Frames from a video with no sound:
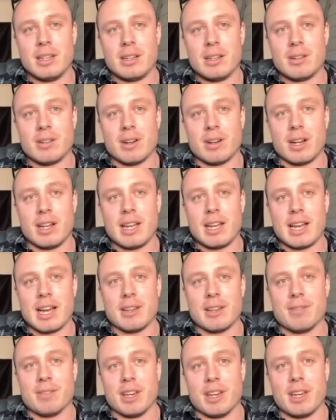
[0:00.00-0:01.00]
Right? Out
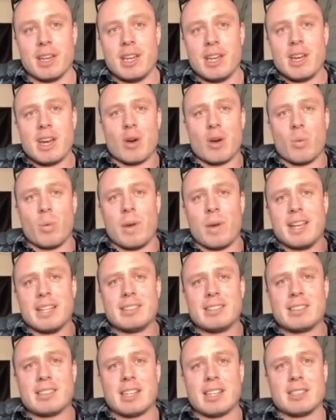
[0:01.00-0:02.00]
of a
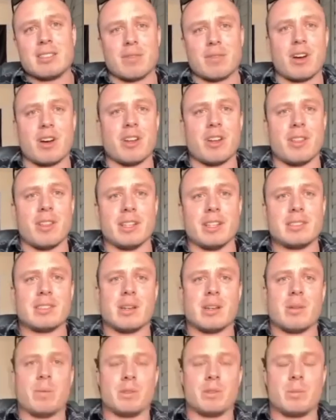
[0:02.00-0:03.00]
weird sense of honor that
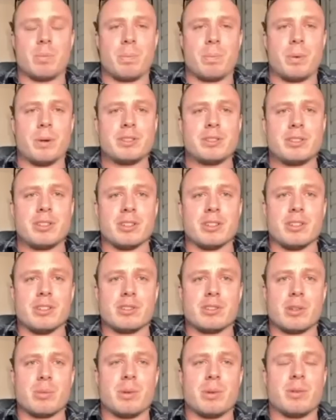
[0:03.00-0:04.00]
someone's pushed on you.
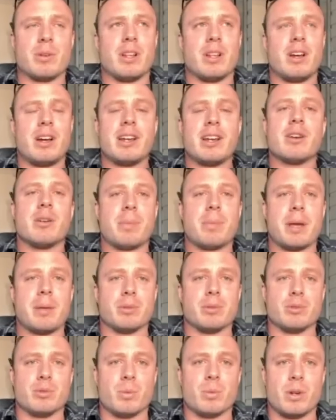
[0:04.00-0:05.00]
So we're relying on
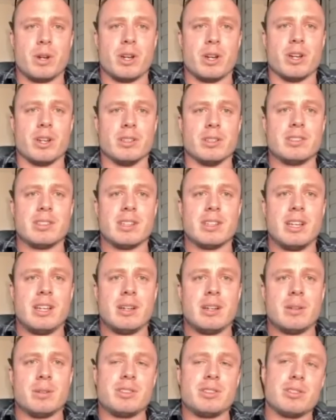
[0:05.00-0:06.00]
people's words,
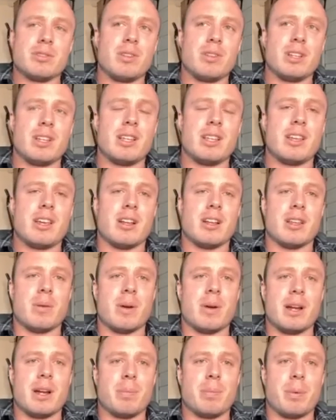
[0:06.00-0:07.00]
which is really the only
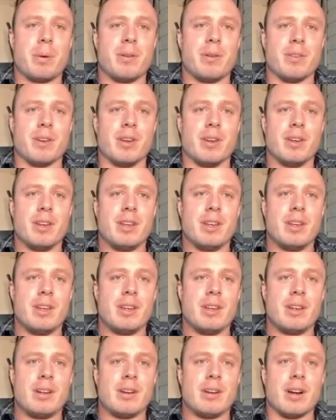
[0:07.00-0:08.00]
way to prove it,
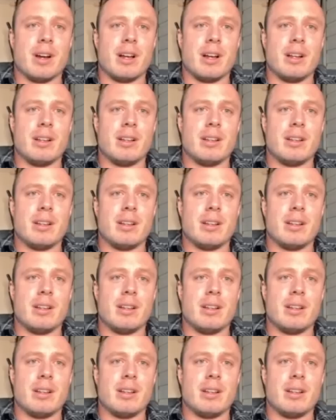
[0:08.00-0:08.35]
right?